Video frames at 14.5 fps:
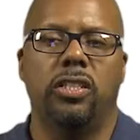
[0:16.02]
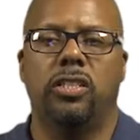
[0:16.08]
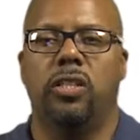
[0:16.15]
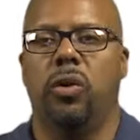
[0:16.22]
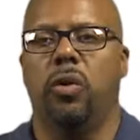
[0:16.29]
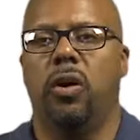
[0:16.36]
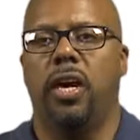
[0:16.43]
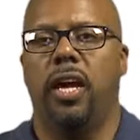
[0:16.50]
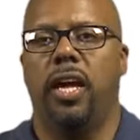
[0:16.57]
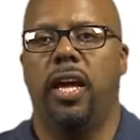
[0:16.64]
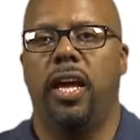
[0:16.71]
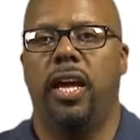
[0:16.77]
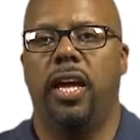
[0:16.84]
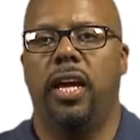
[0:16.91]

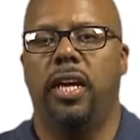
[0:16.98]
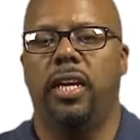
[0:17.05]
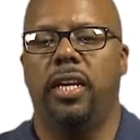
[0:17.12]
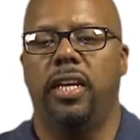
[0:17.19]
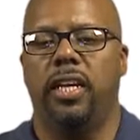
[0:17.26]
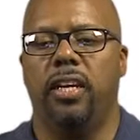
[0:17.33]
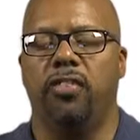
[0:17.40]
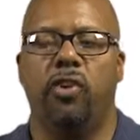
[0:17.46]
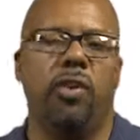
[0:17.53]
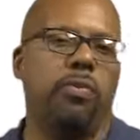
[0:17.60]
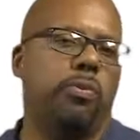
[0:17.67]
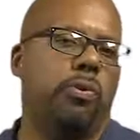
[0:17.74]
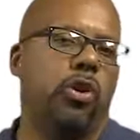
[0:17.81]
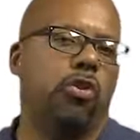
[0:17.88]
So if you
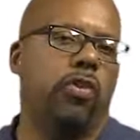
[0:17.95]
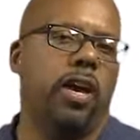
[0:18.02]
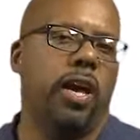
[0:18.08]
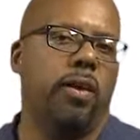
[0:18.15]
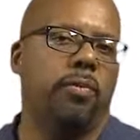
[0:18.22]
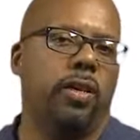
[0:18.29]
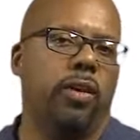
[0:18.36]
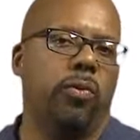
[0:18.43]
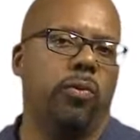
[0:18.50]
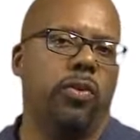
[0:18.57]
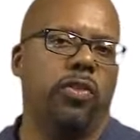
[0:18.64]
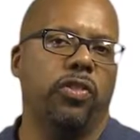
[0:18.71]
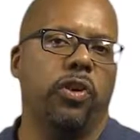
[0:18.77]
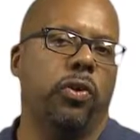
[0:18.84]
have a program
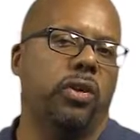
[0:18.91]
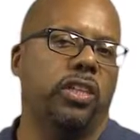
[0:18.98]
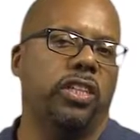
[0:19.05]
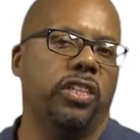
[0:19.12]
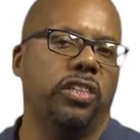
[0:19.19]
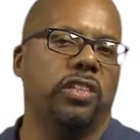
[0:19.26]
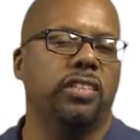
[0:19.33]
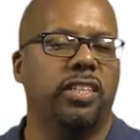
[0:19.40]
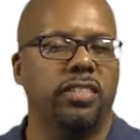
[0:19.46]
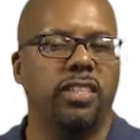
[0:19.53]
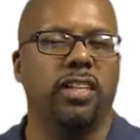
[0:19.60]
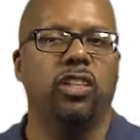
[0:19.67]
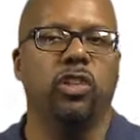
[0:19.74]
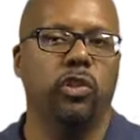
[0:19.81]
with no conditionals,
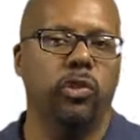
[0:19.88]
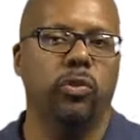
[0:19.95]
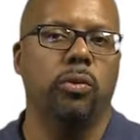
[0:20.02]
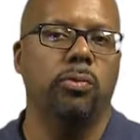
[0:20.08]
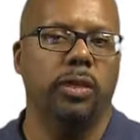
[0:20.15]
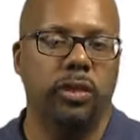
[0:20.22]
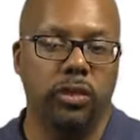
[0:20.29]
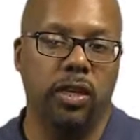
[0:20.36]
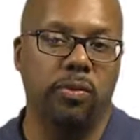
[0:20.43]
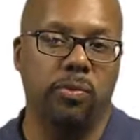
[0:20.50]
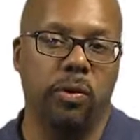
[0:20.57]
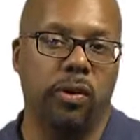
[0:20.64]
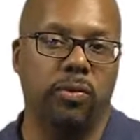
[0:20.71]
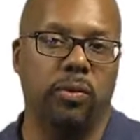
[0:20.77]
that's unusual, but you can
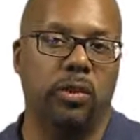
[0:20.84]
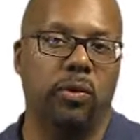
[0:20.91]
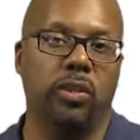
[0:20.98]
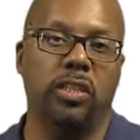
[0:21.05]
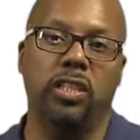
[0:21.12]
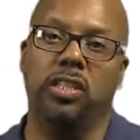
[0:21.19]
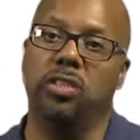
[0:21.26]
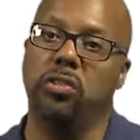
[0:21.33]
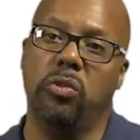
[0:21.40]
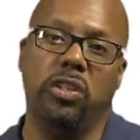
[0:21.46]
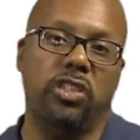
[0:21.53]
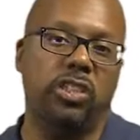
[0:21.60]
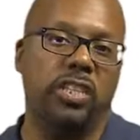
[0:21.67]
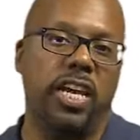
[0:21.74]
have a program with no conditionals
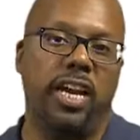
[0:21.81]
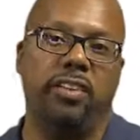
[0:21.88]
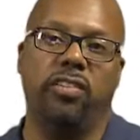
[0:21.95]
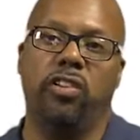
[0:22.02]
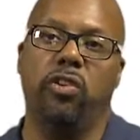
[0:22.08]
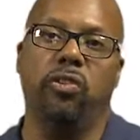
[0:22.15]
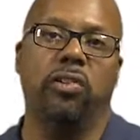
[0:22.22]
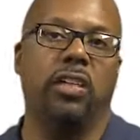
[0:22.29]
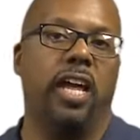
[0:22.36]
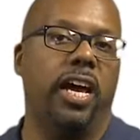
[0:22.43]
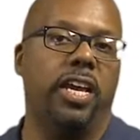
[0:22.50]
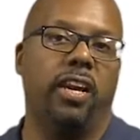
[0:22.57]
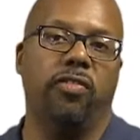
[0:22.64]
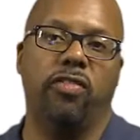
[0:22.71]
where it just executes
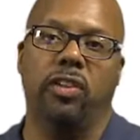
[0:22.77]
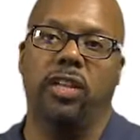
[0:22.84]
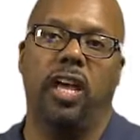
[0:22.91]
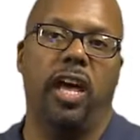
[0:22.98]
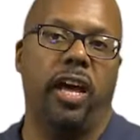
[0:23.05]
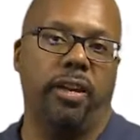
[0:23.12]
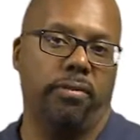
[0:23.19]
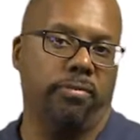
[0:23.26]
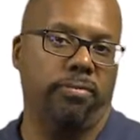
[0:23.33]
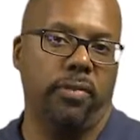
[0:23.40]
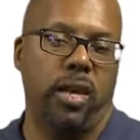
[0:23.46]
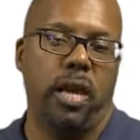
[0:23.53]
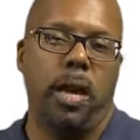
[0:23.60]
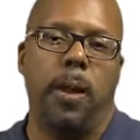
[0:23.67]
line after line.
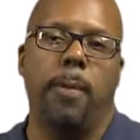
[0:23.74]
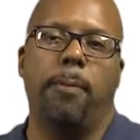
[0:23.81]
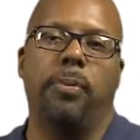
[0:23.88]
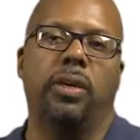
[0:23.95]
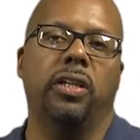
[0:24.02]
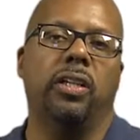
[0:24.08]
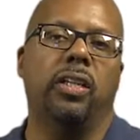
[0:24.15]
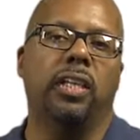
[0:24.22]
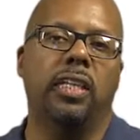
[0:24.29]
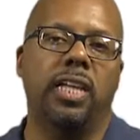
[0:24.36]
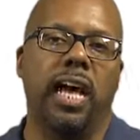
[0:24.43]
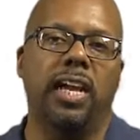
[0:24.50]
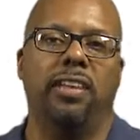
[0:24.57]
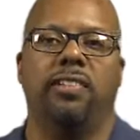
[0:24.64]
But a
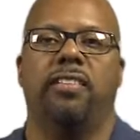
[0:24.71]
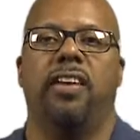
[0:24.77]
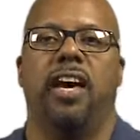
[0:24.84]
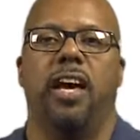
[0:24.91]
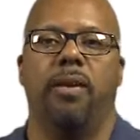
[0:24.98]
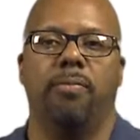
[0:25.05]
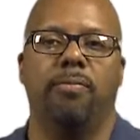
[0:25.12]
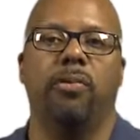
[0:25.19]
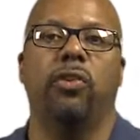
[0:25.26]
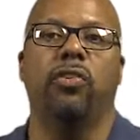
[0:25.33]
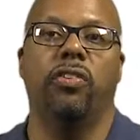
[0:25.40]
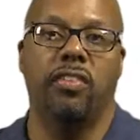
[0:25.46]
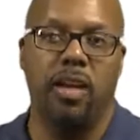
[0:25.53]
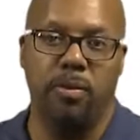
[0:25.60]
lot of the time,
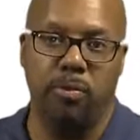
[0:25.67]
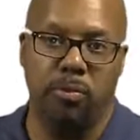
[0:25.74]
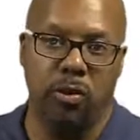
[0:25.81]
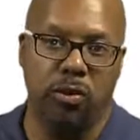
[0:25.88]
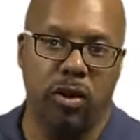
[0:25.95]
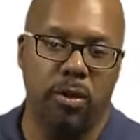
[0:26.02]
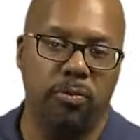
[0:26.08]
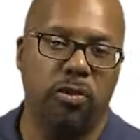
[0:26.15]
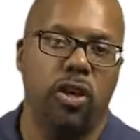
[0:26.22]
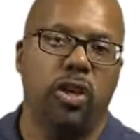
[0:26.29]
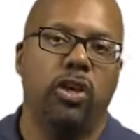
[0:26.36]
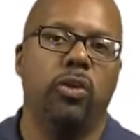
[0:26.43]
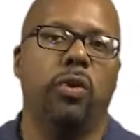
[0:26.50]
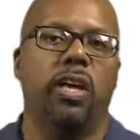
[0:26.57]
most of the time in programs,
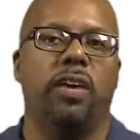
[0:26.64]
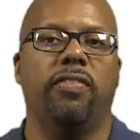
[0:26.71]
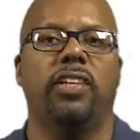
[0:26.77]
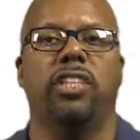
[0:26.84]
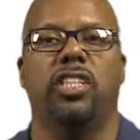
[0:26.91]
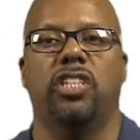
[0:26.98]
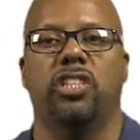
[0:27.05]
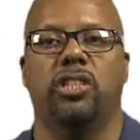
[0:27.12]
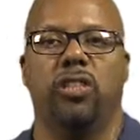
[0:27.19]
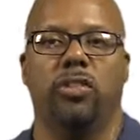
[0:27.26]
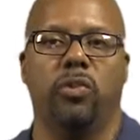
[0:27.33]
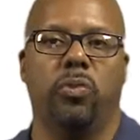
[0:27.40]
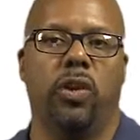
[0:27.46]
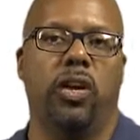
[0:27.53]
you want to have
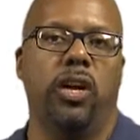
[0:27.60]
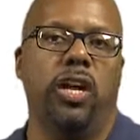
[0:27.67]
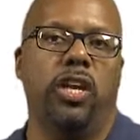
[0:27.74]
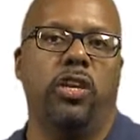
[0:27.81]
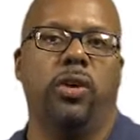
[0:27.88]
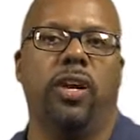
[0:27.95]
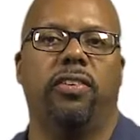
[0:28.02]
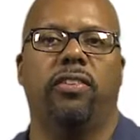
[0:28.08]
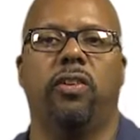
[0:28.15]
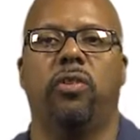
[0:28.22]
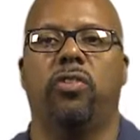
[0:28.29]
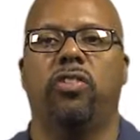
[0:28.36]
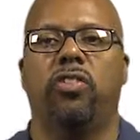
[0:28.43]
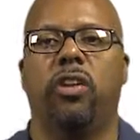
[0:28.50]
conditionals where you
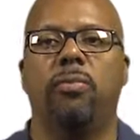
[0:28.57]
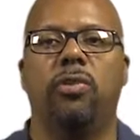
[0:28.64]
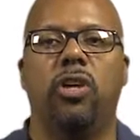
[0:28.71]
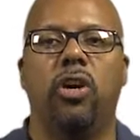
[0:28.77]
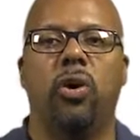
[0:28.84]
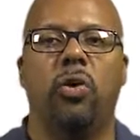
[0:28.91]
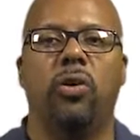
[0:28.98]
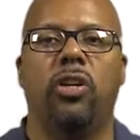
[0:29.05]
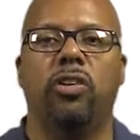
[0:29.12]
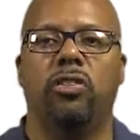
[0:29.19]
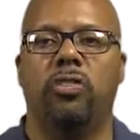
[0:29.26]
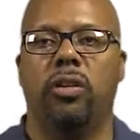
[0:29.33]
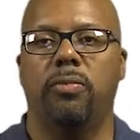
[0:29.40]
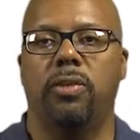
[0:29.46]
execute some code
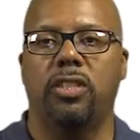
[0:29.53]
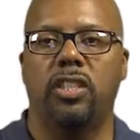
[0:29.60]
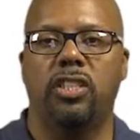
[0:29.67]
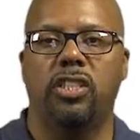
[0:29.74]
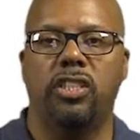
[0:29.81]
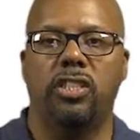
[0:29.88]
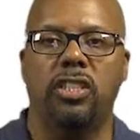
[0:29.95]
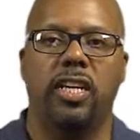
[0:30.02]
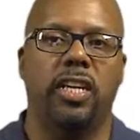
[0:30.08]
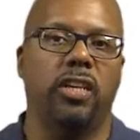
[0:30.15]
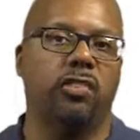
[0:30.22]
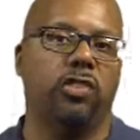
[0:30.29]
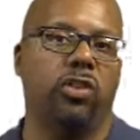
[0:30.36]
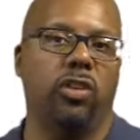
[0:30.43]
under some conditions and
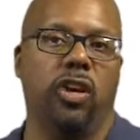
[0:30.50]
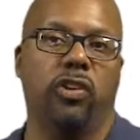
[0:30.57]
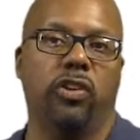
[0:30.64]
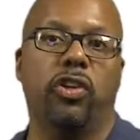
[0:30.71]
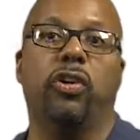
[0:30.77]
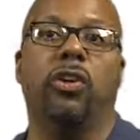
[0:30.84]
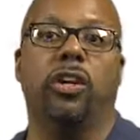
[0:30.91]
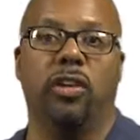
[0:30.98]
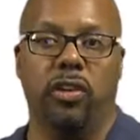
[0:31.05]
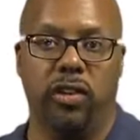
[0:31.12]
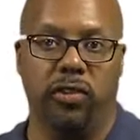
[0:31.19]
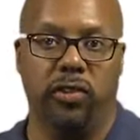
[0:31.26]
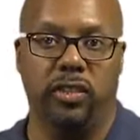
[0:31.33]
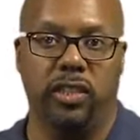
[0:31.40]
execute other code under
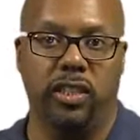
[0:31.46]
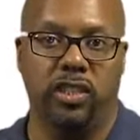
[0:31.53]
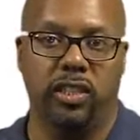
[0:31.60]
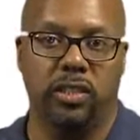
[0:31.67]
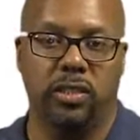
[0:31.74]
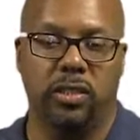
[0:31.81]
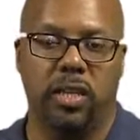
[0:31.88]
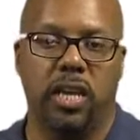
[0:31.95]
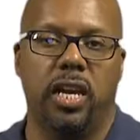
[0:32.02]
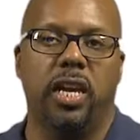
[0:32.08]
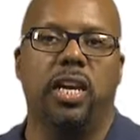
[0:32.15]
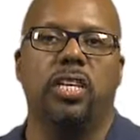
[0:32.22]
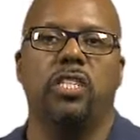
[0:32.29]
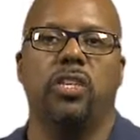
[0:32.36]
other conditions.
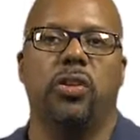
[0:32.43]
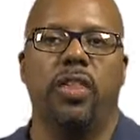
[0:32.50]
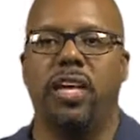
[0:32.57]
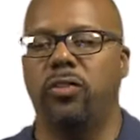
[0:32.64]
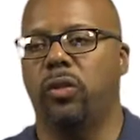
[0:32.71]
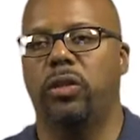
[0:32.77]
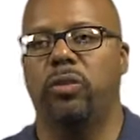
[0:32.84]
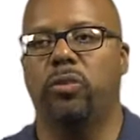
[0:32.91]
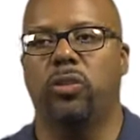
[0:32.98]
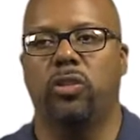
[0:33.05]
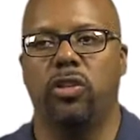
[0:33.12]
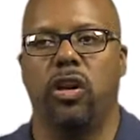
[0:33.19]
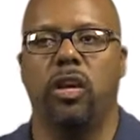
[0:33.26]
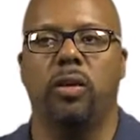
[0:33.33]
So that's what
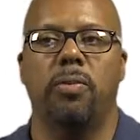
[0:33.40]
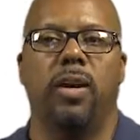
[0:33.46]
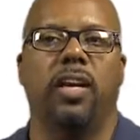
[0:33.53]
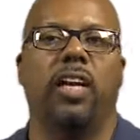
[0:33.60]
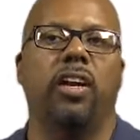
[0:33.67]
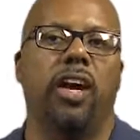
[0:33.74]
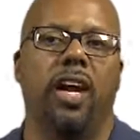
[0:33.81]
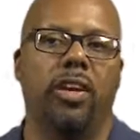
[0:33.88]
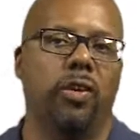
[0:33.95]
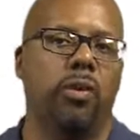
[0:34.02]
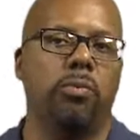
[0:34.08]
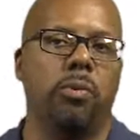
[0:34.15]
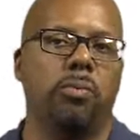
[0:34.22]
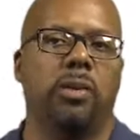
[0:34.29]
we're talking about here, how
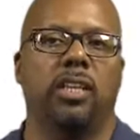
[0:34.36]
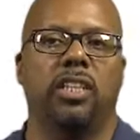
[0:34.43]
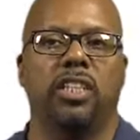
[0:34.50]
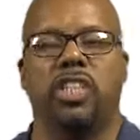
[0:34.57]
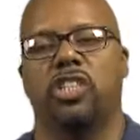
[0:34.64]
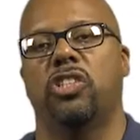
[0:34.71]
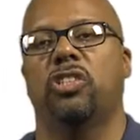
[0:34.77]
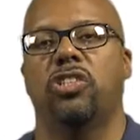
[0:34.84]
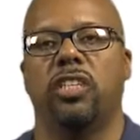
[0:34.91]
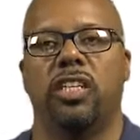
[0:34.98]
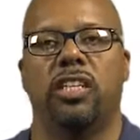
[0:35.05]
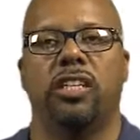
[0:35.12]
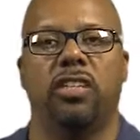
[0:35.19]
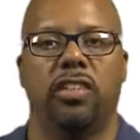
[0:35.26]
you implement conditionals
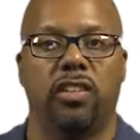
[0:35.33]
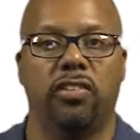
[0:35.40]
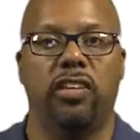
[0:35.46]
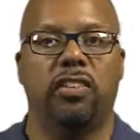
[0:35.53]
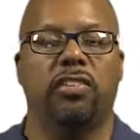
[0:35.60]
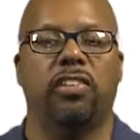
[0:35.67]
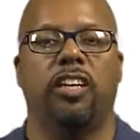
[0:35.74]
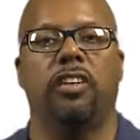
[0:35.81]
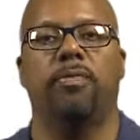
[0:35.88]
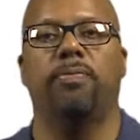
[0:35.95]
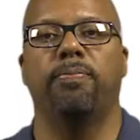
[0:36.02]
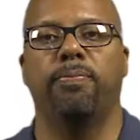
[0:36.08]
inside C.